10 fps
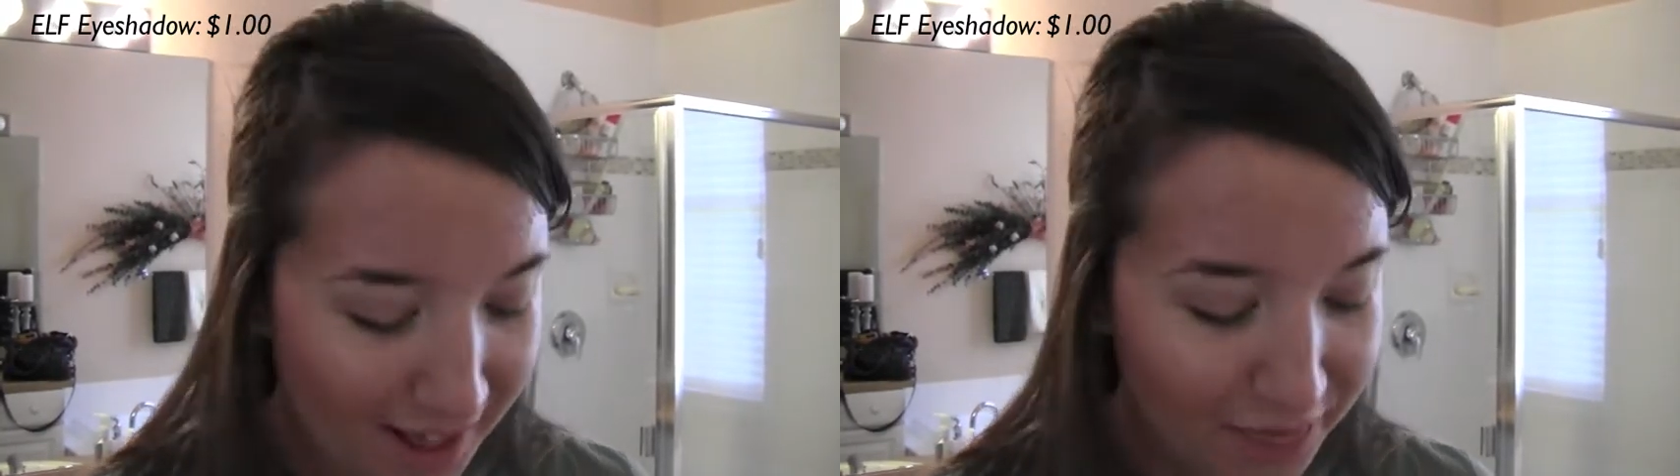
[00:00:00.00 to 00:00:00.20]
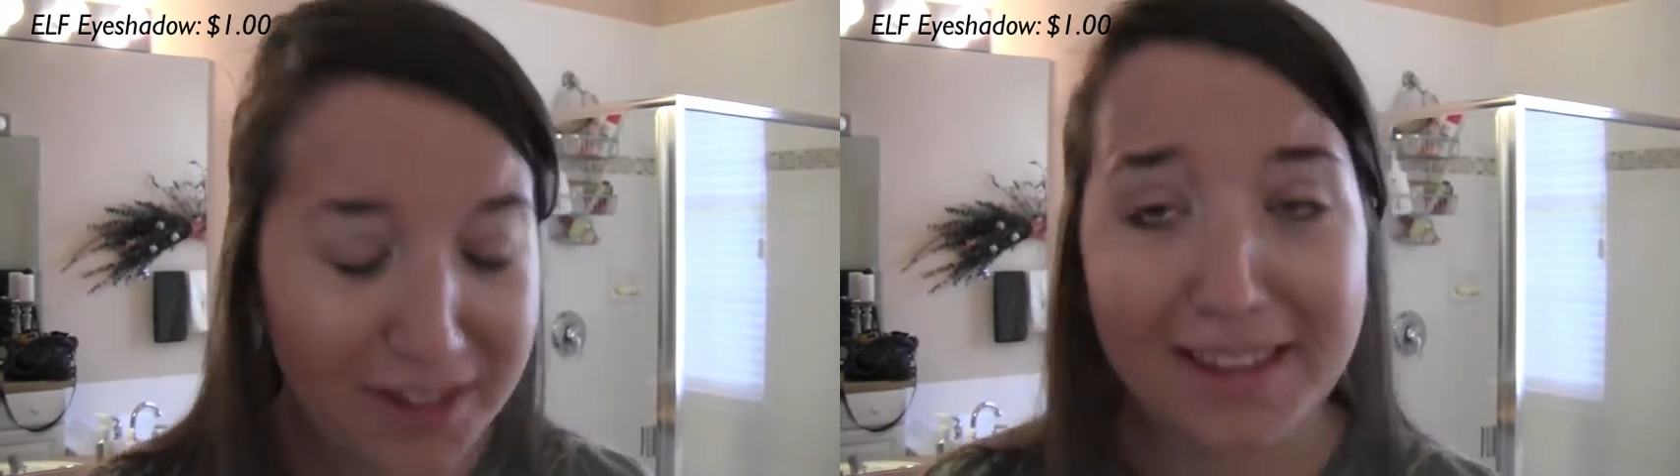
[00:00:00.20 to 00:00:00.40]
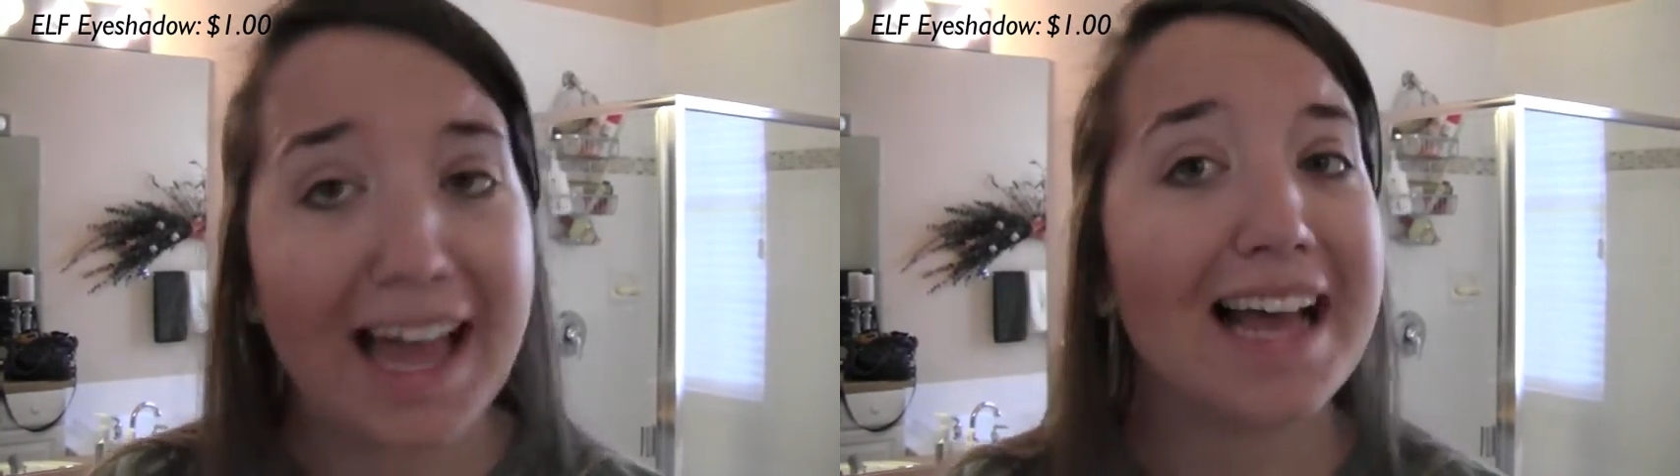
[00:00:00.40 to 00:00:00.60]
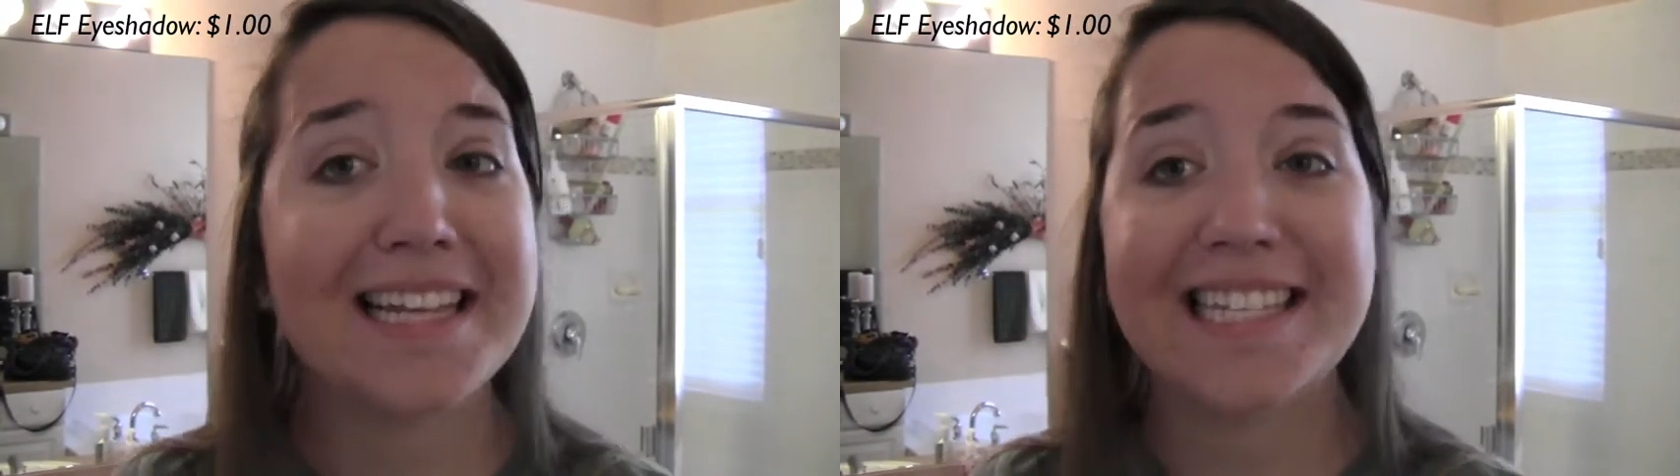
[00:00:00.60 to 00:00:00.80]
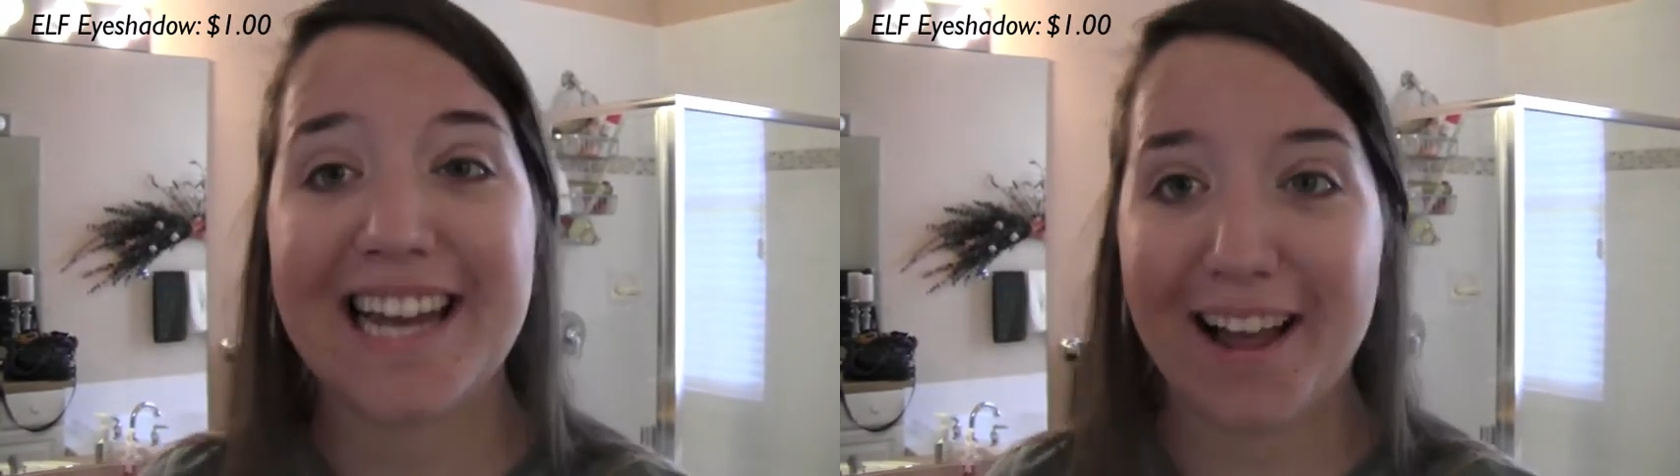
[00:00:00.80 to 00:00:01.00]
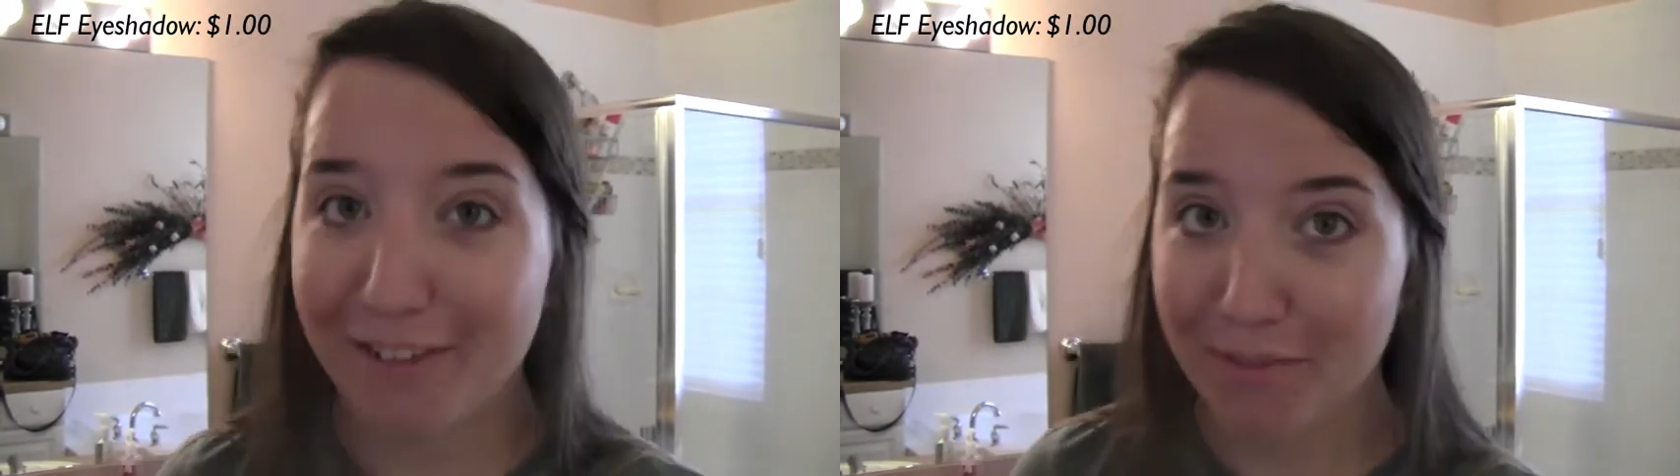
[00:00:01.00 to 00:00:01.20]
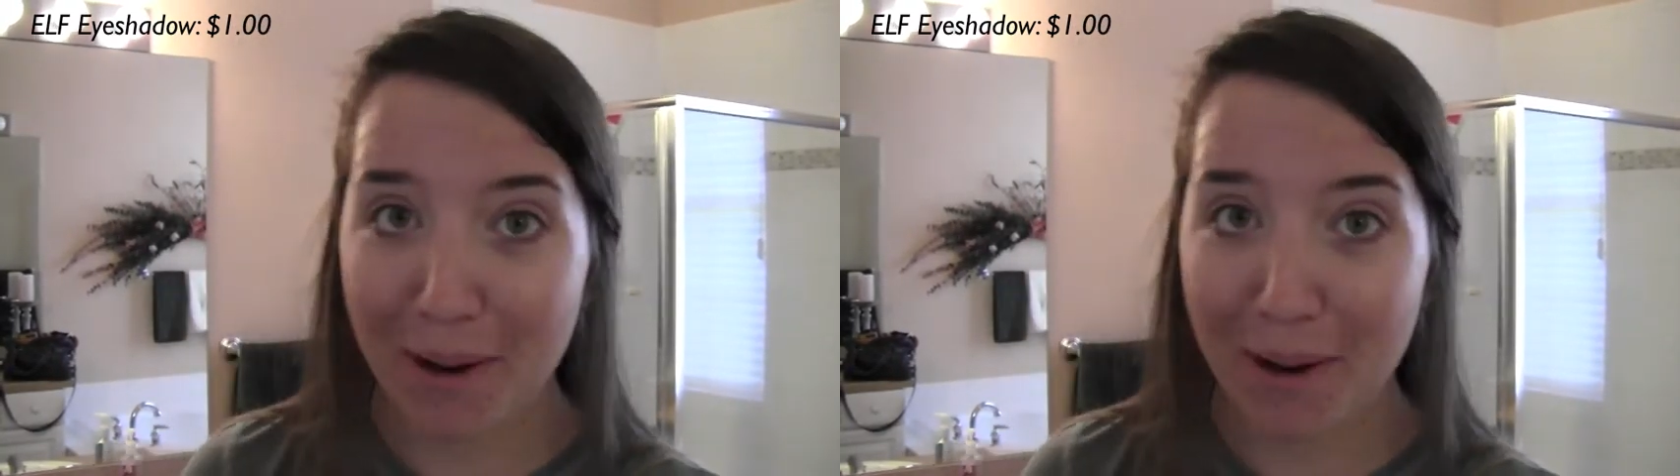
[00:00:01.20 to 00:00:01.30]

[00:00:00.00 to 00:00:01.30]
the last e.l.f.